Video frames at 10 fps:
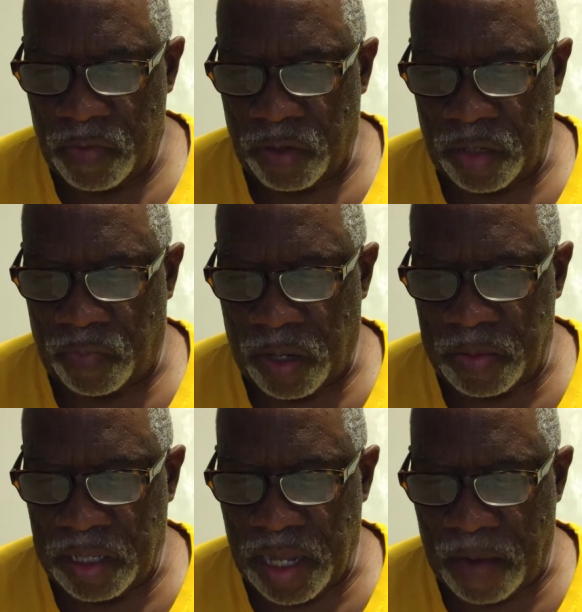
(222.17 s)
For the
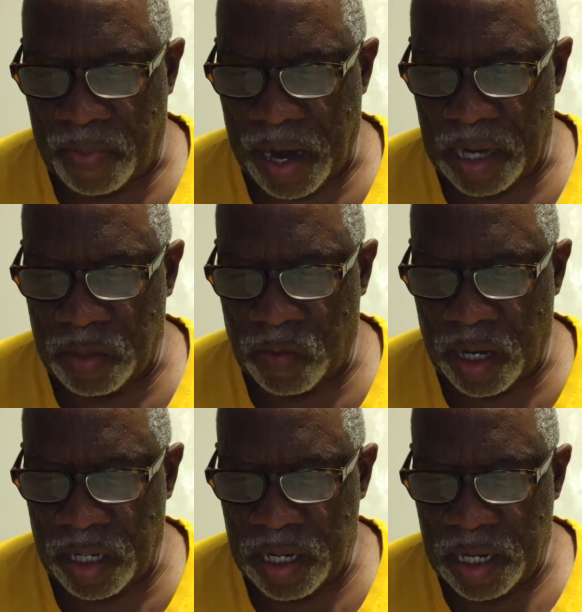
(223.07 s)
former things I passed
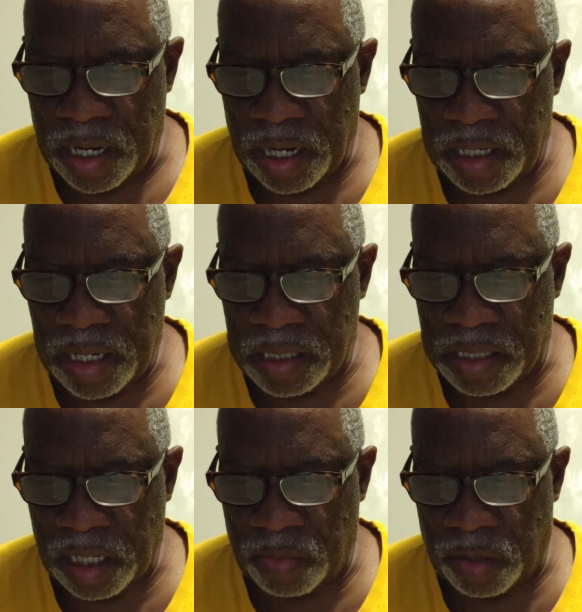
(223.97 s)
away, and he has
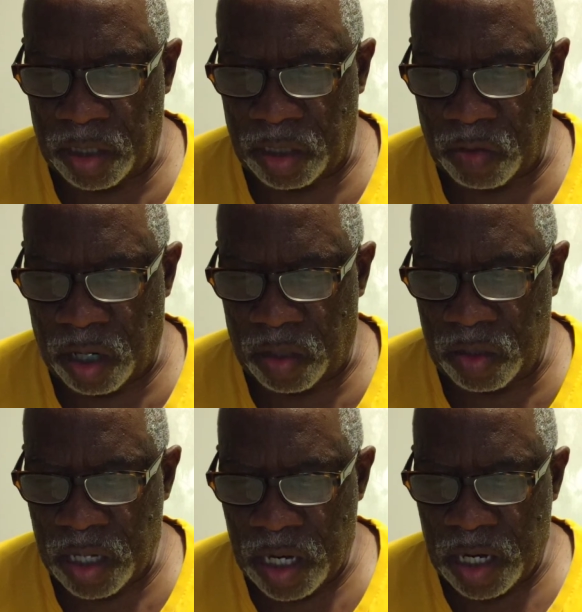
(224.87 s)
sat on the throne,